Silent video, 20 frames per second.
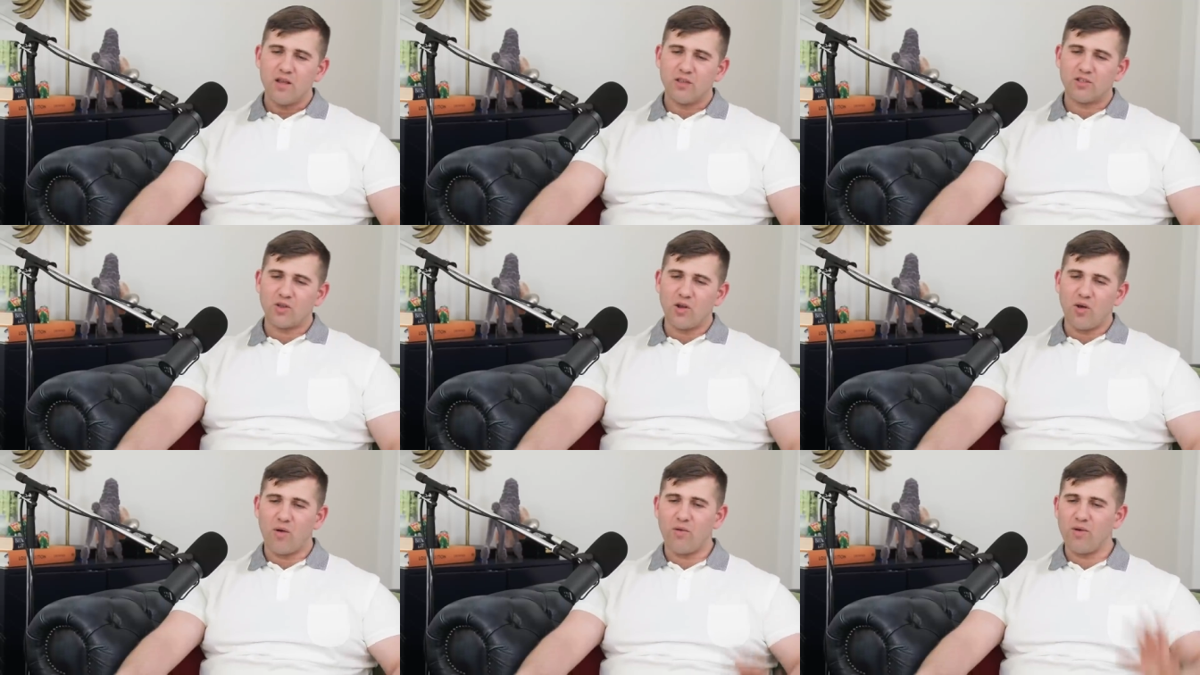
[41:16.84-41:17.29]

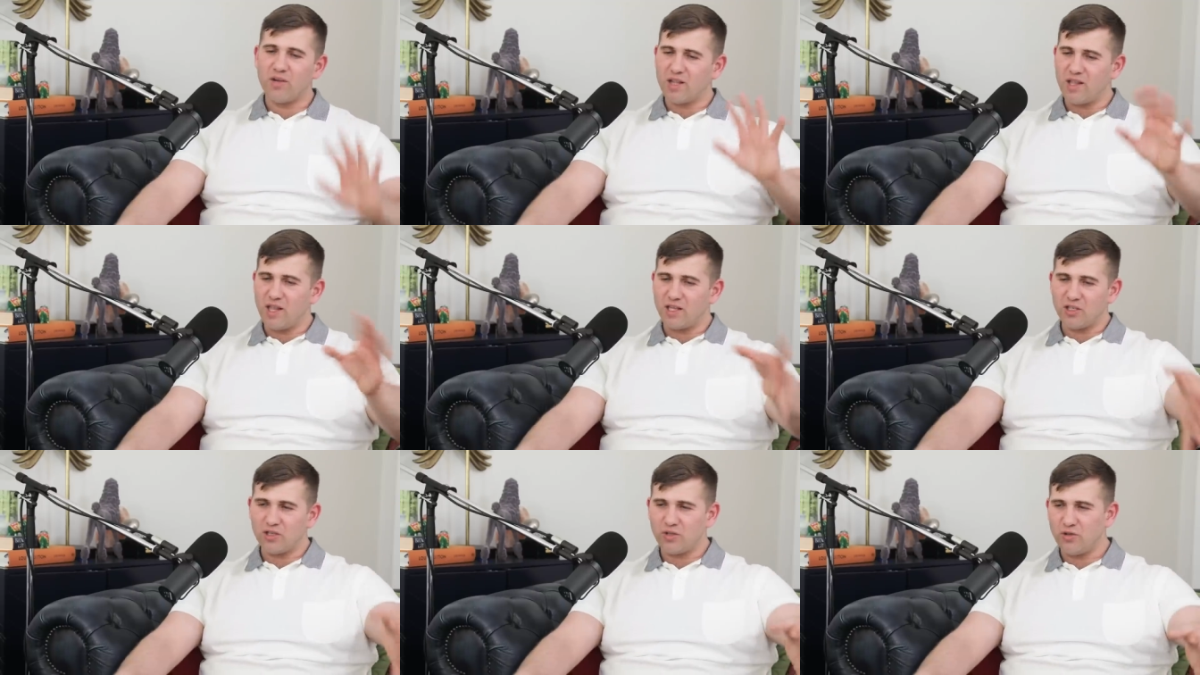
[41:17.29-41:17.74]
So I went,
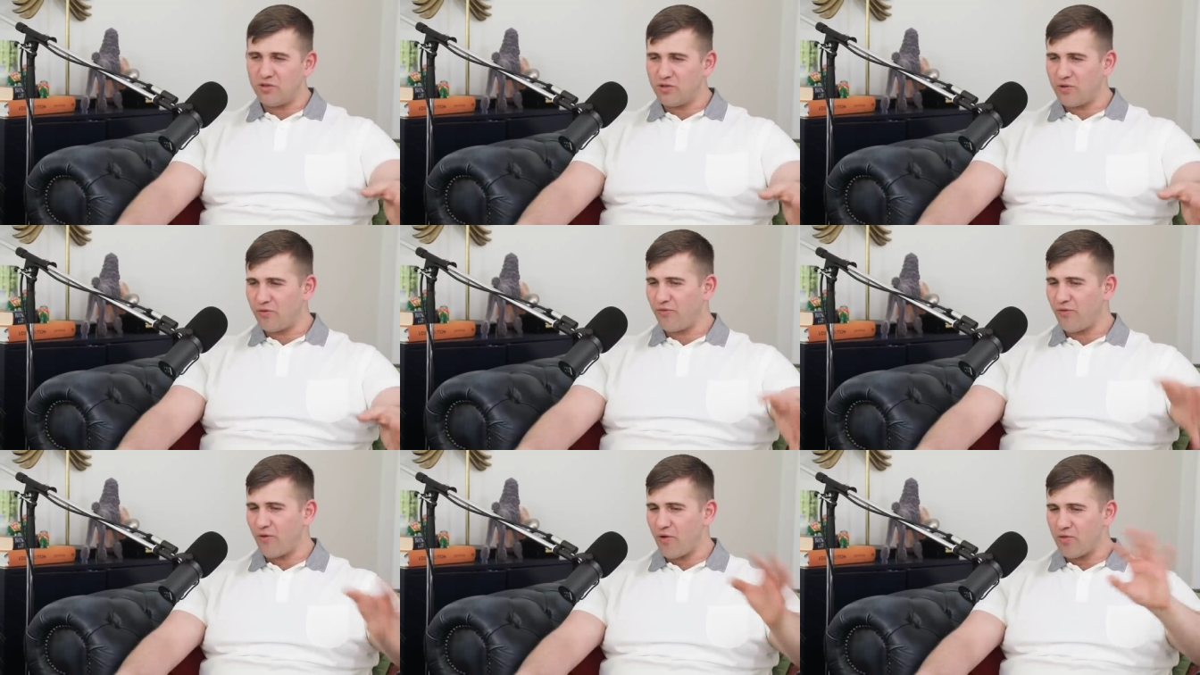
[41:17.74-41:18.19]
"Can I just use
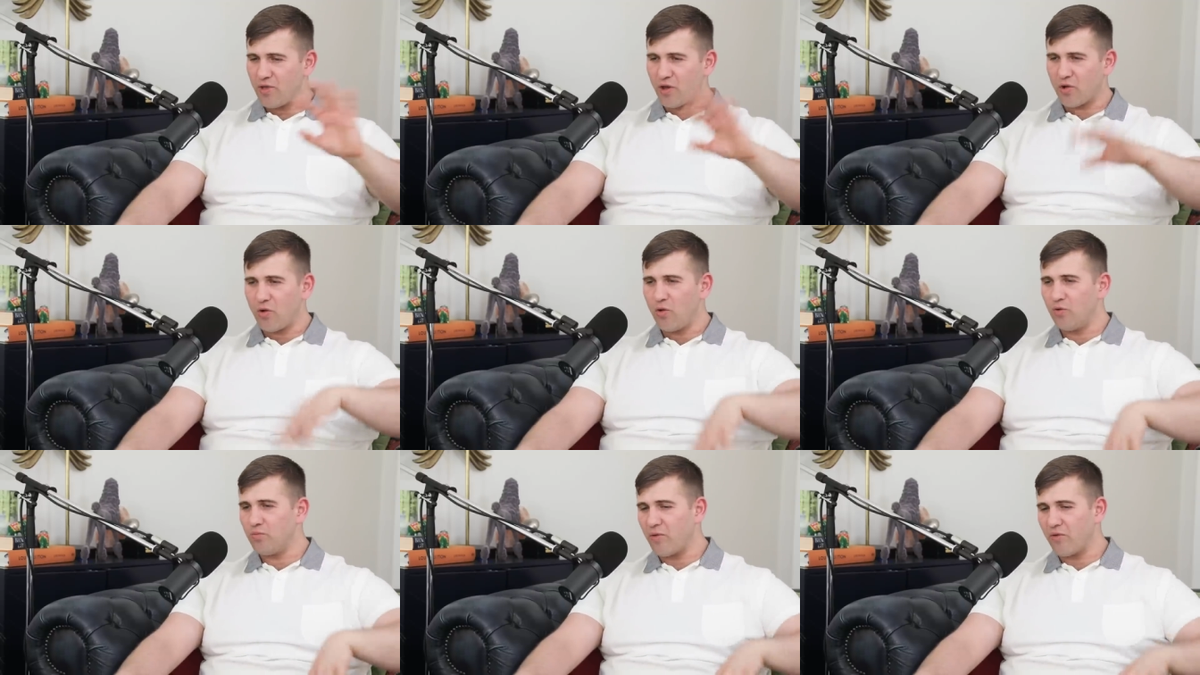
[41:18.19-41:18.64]
your phone?" I
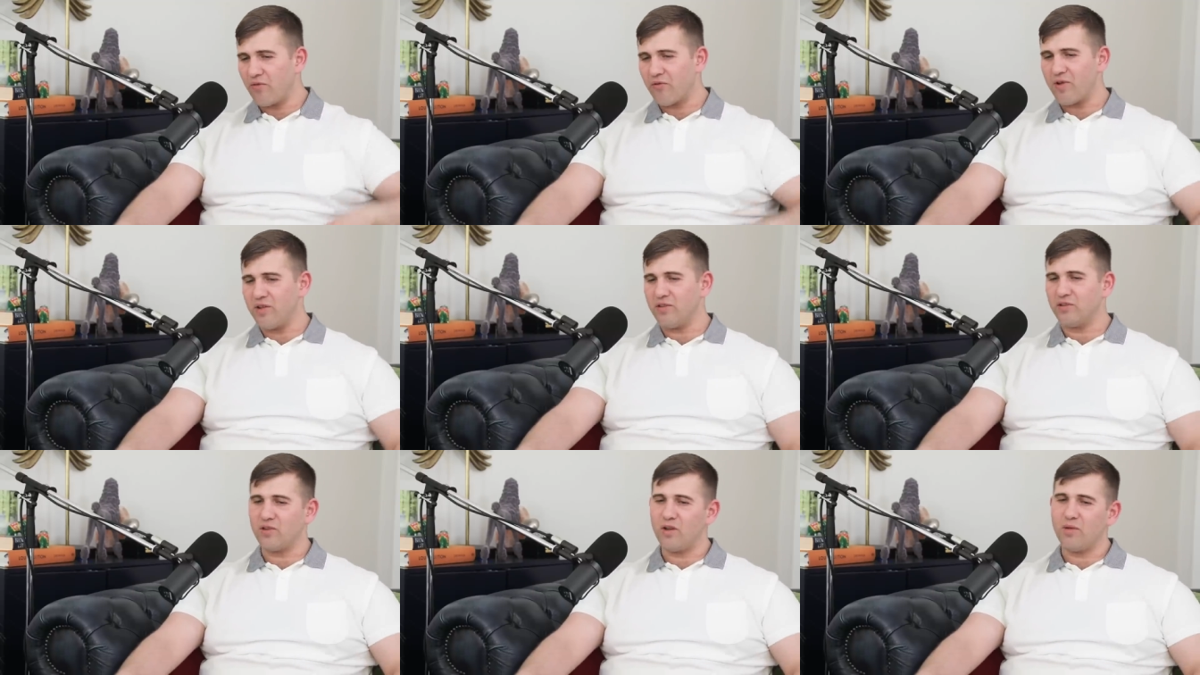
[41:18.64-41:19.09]
called my
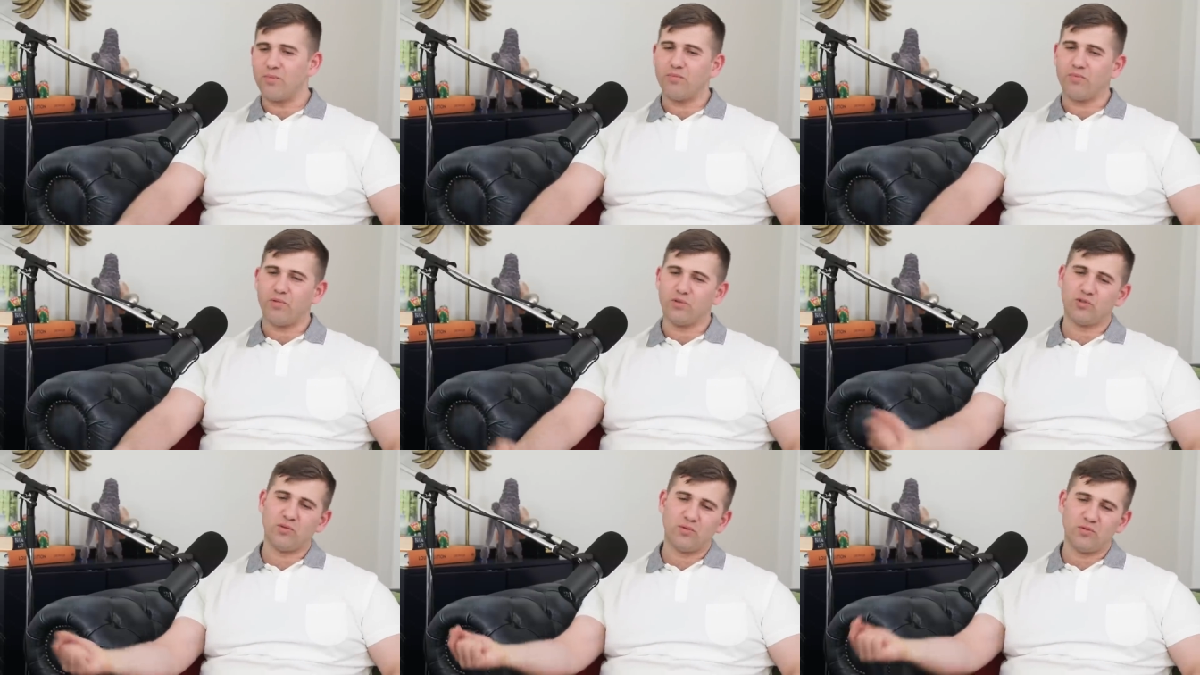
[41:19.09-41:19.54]
friends
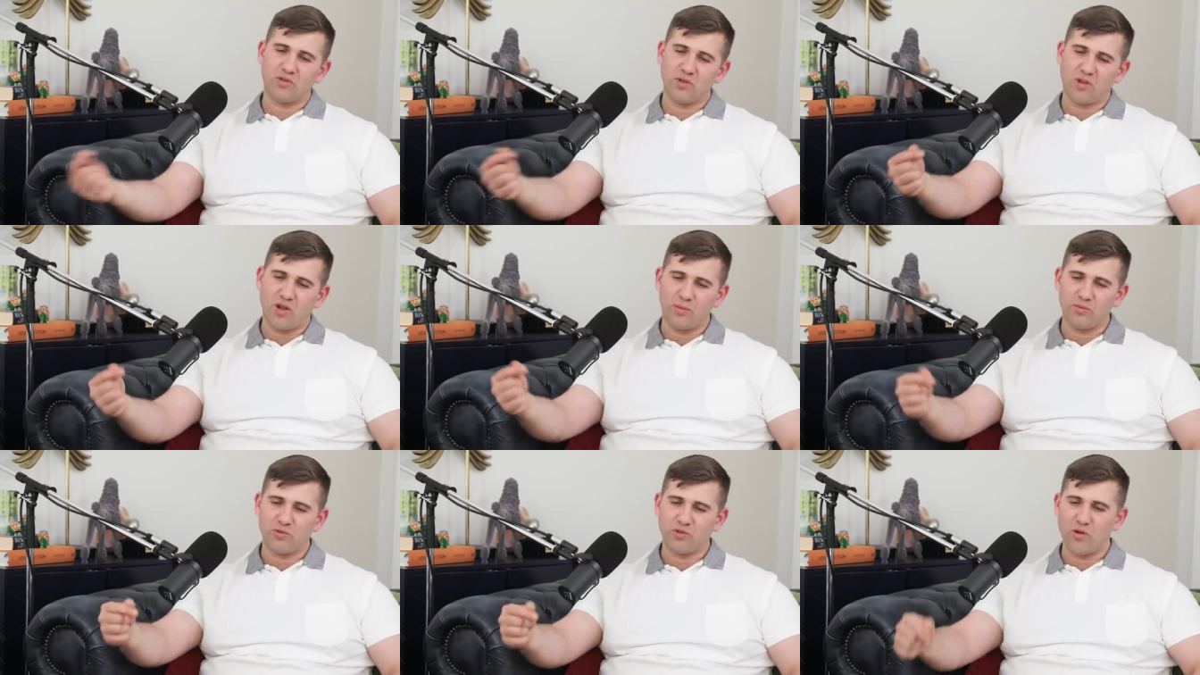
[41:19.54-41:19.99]
up. I told them to
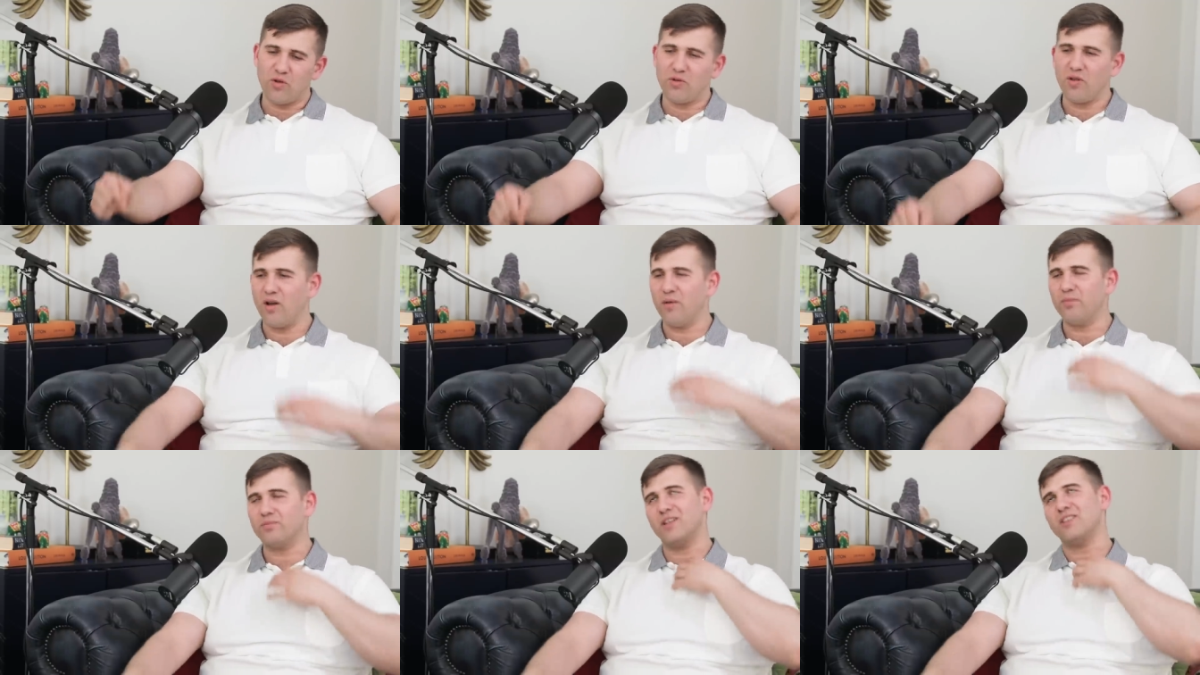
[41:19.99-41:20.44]
come turn
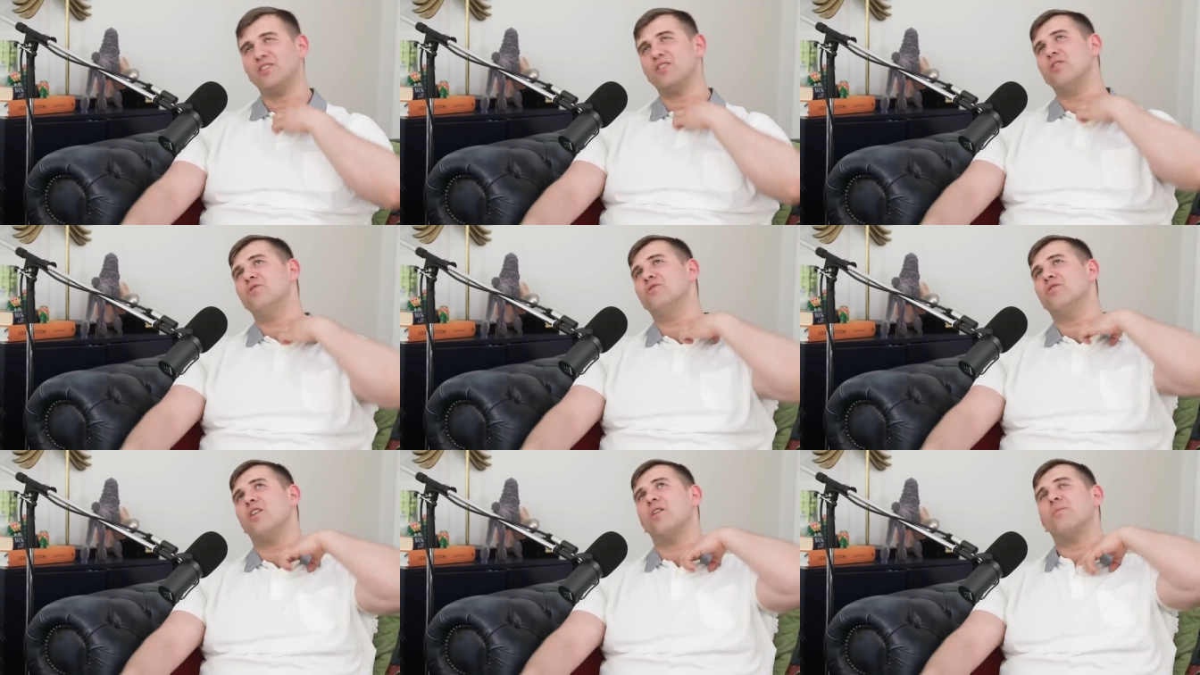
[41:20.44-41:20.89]
up. They
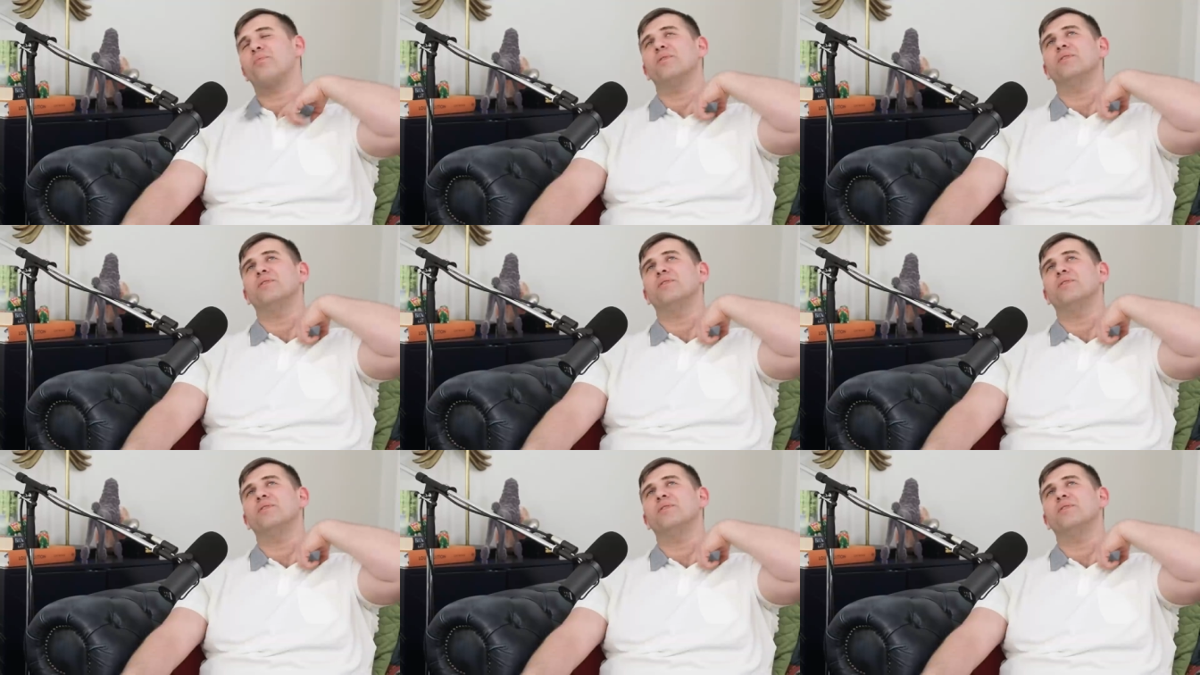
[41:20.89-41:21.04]
turned up.